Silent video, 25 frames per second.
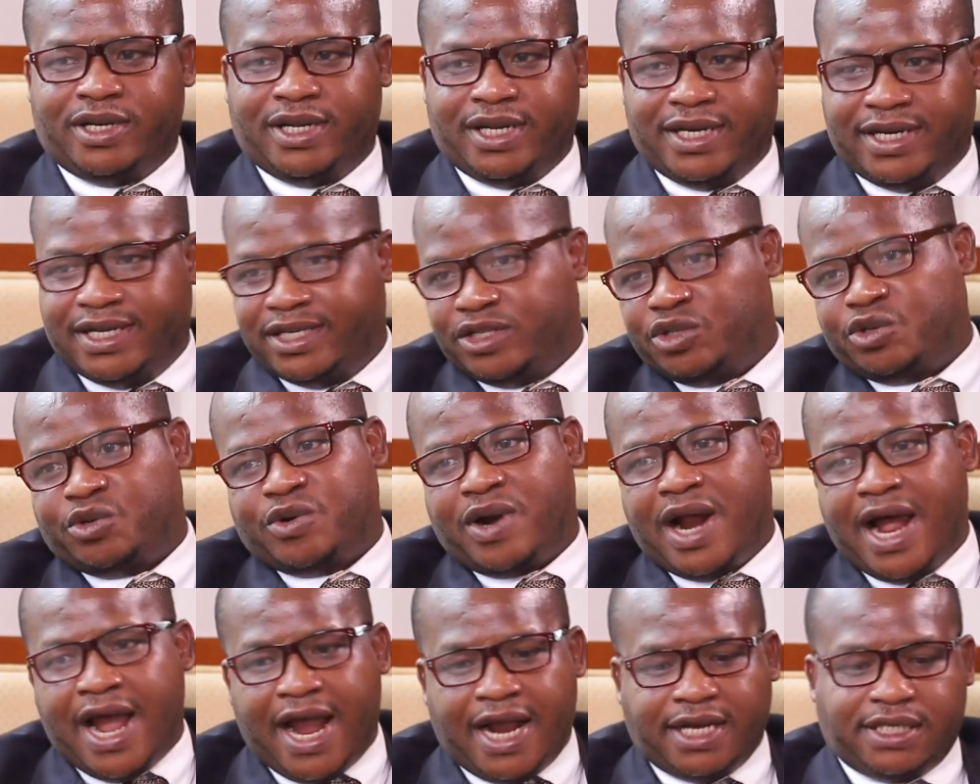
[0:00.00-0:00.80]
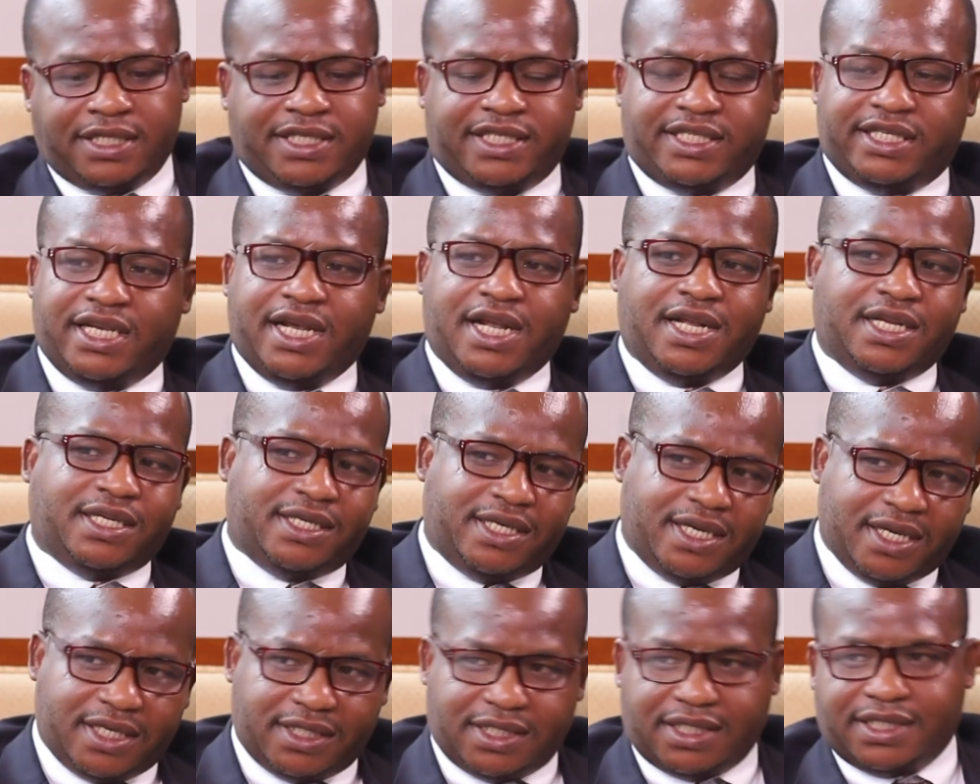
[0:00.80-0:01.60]
you did is right,
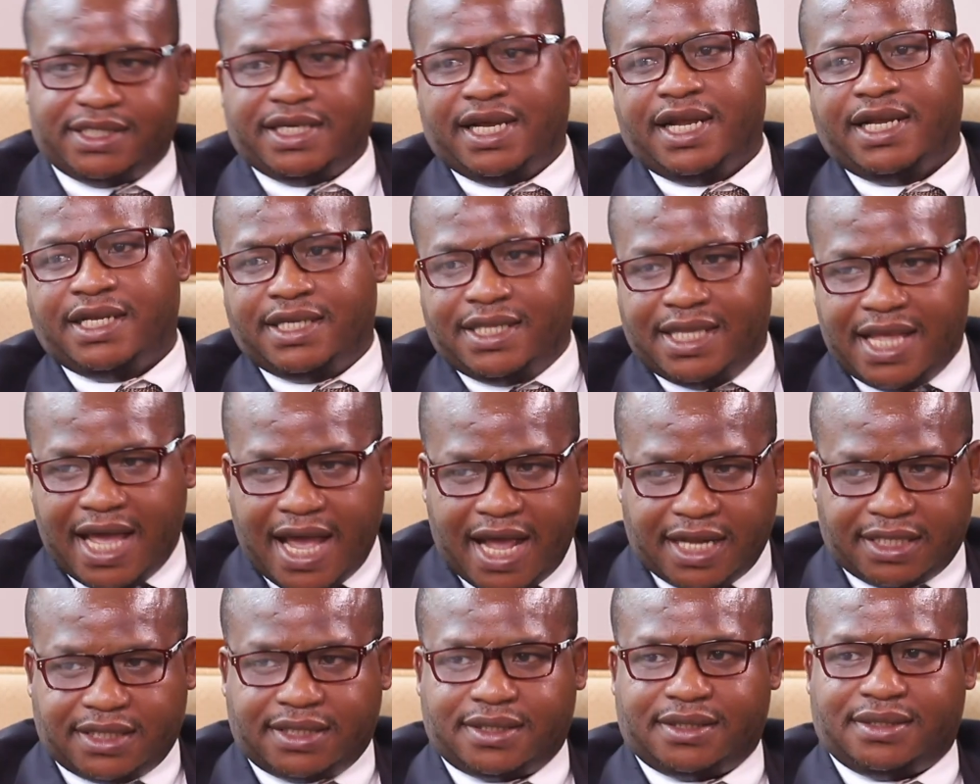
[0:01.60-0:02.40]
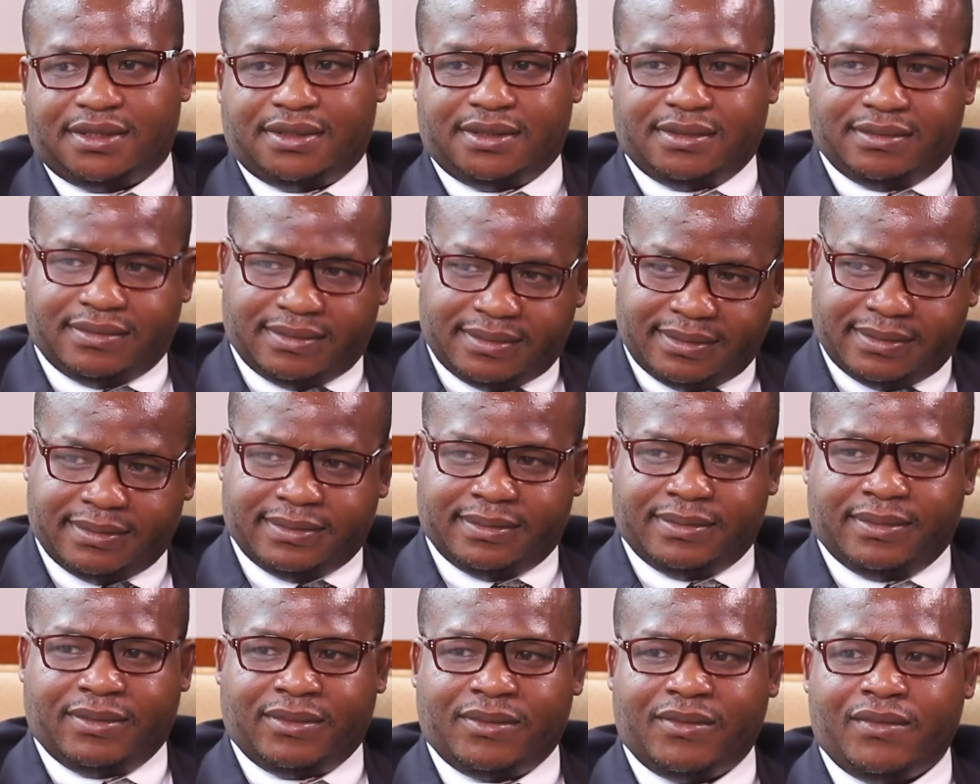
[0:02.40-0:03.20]
change this, change that.
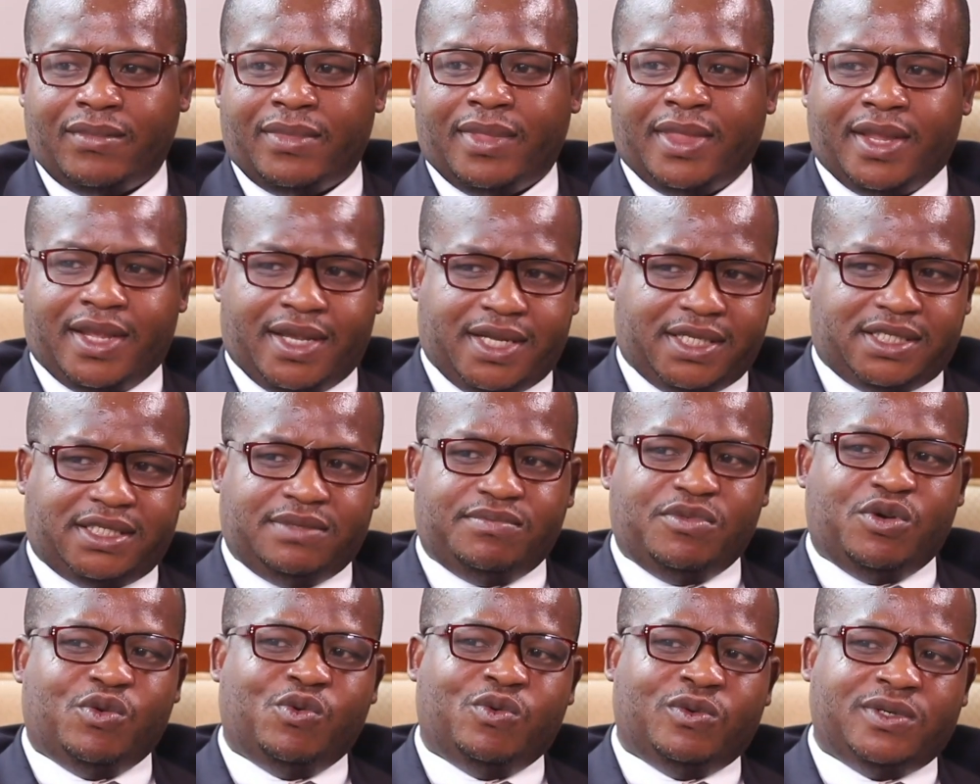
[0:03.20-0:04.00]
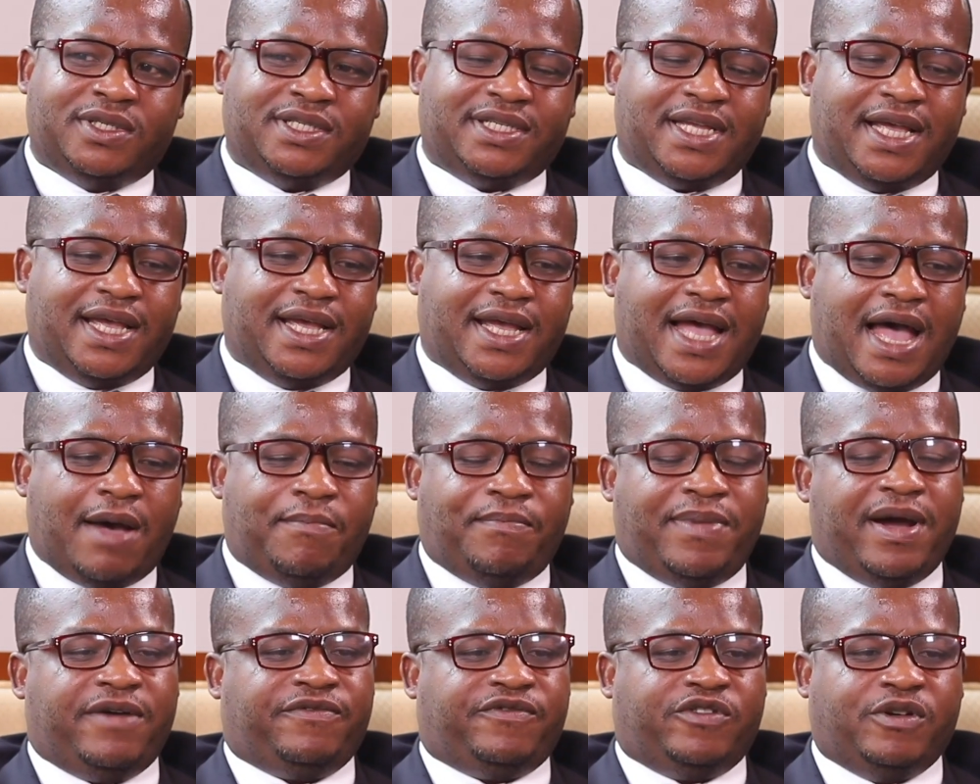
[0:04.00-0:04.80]
Mm-hmm. And to me, who say
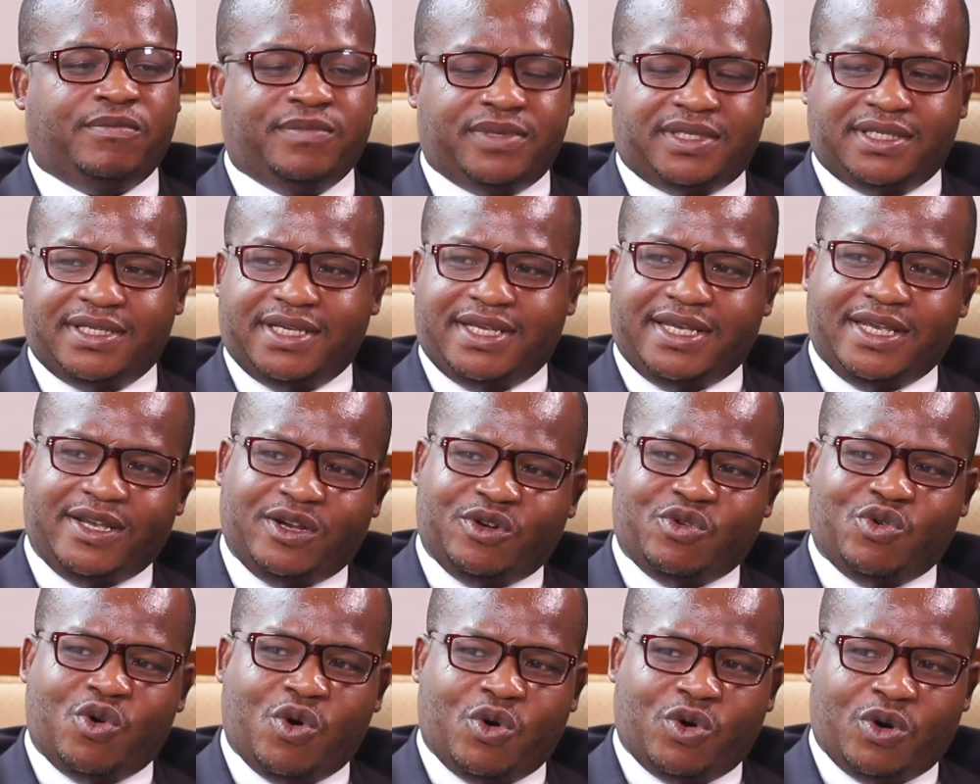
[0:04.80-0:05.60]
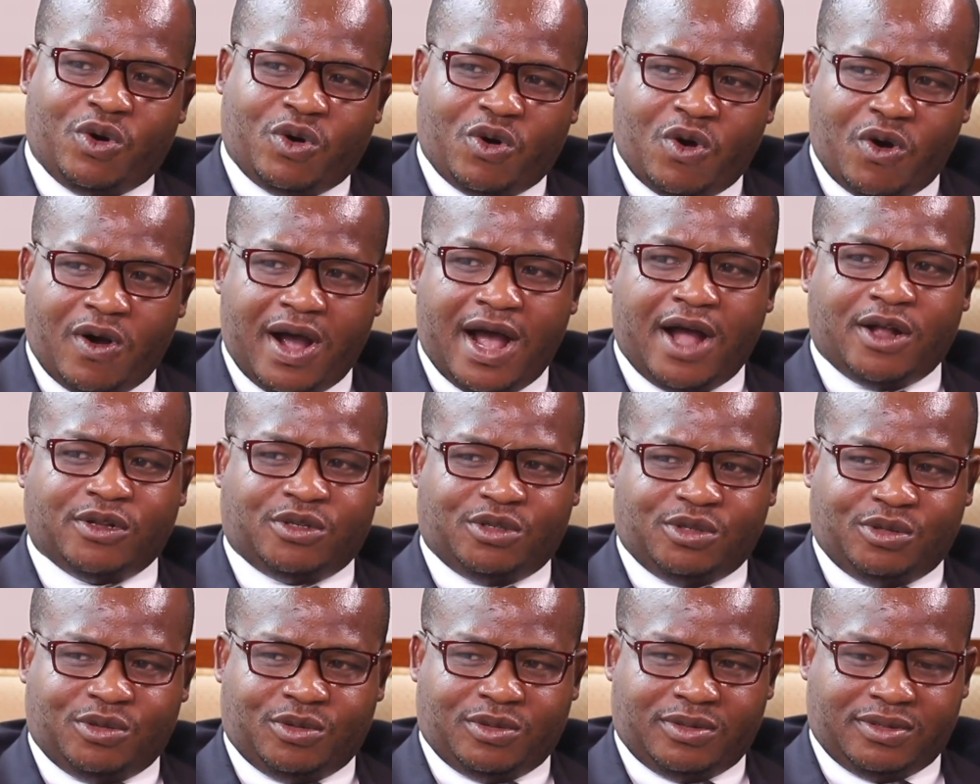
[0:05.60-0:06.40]
apart from see you go, call
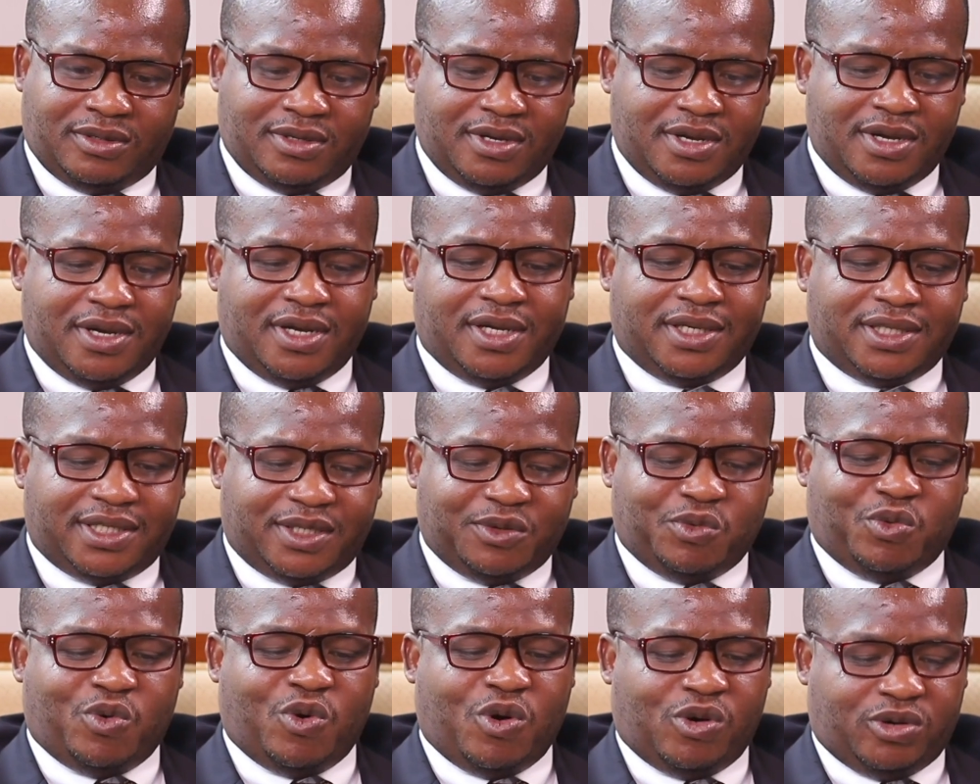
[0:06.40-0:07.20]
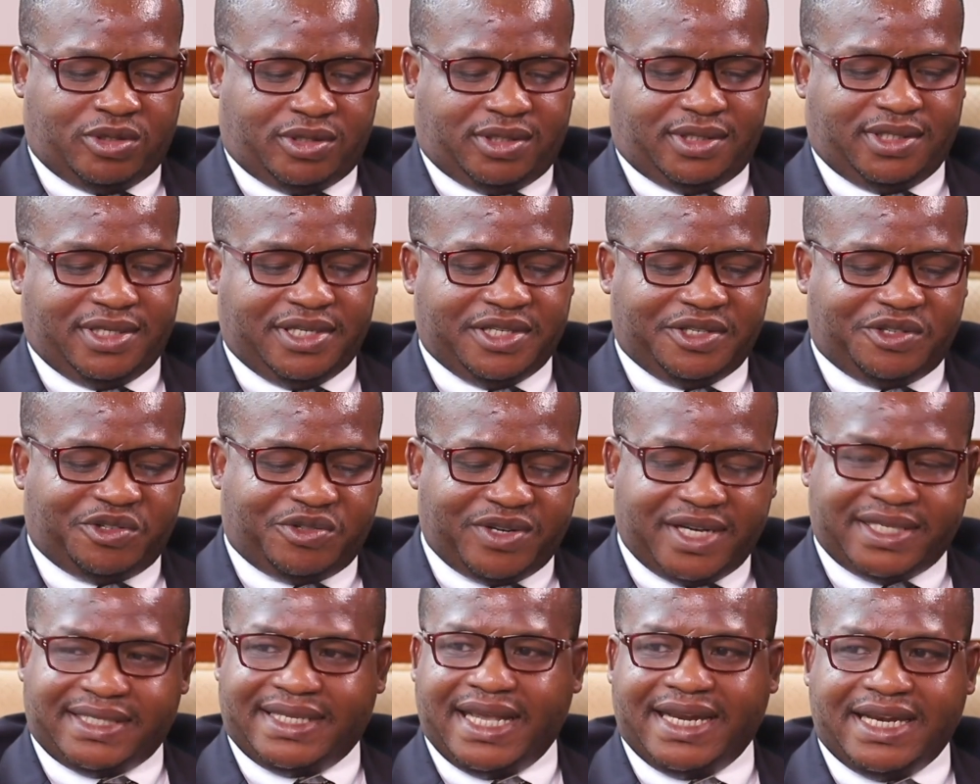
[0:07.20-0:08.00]
out, you know, she was
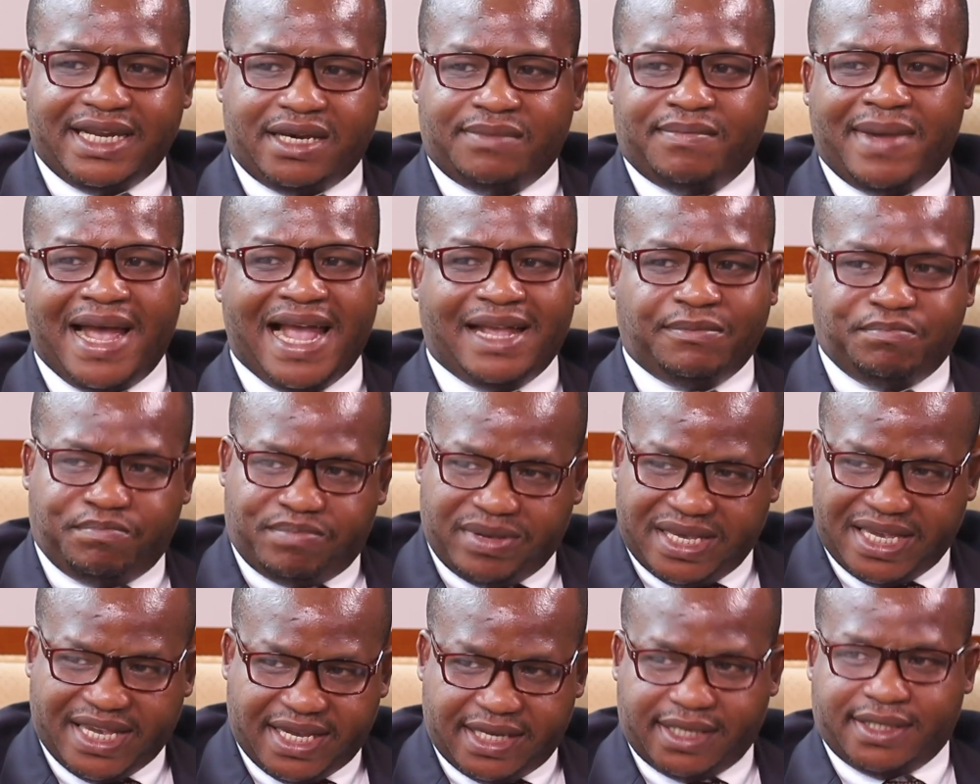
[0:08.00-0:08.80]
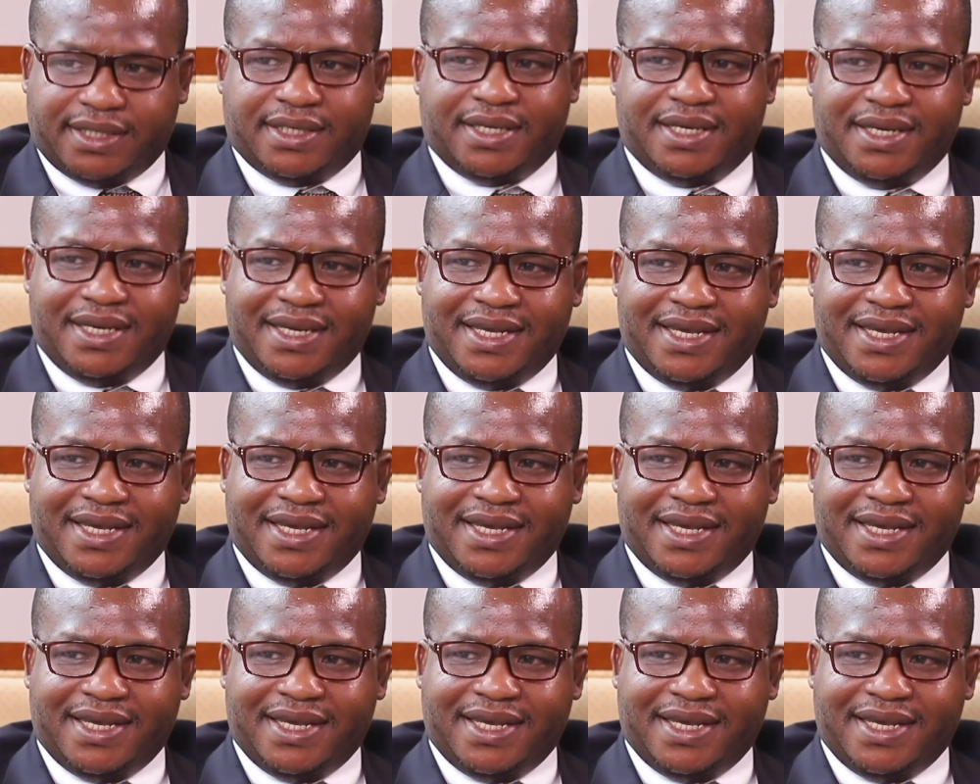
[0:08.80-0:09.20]
interested in my being